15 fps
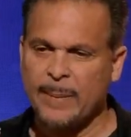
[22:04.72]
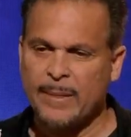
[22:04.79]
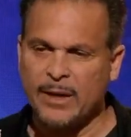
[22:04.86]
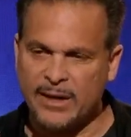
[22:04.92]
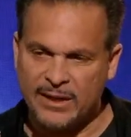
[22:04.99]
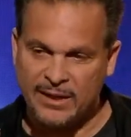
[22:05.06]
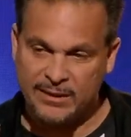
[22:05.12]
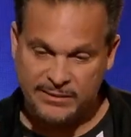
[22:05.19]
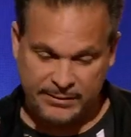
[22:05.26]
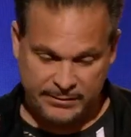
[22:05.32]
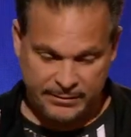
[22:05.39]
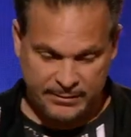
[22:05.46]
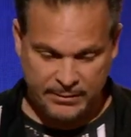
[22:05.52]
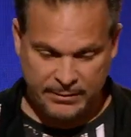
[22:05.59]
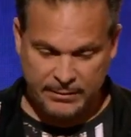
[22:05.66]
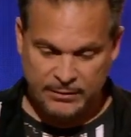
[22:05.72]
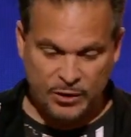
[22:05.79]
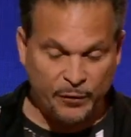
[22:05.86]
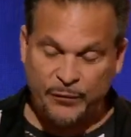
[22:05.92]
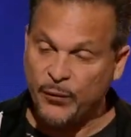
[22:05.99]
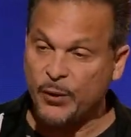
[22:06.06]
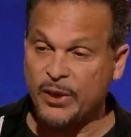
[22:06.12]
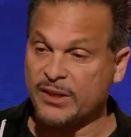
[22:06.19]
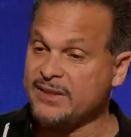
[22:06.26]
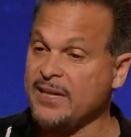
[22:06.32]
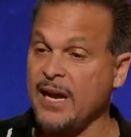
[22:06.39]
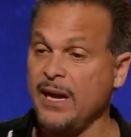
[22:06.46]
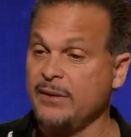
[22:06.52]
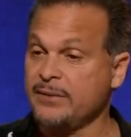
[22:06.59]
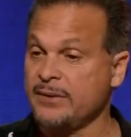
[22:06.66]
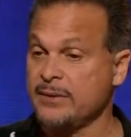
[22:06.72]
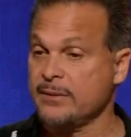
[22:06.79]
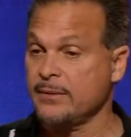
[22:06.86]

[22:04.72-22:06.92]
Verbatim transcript: Look at this. Don't fool yourselves.